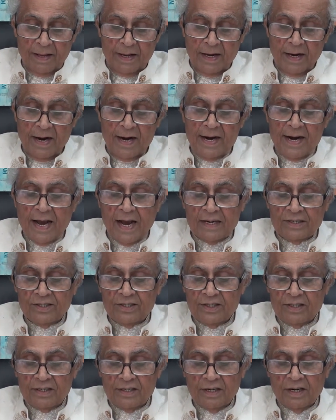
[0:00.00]

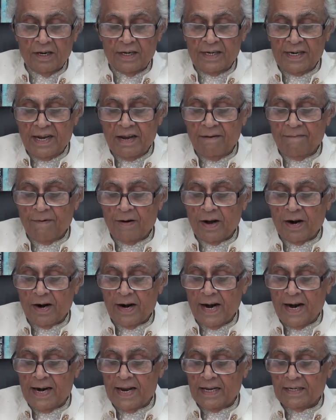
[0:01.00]
India's TFR
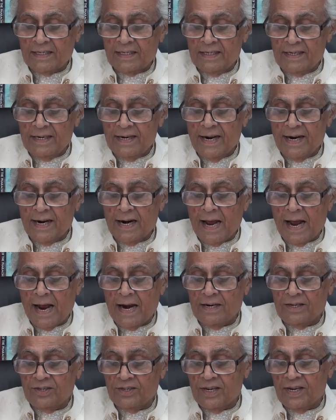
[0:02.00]
rate has
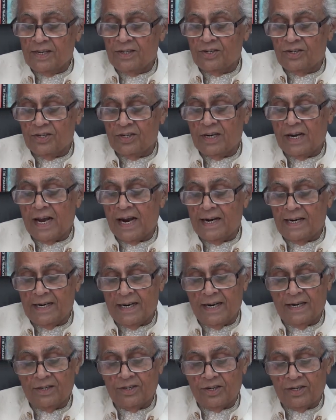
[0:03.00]
declined since
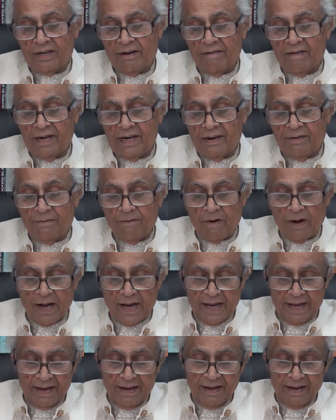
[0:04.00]
1975.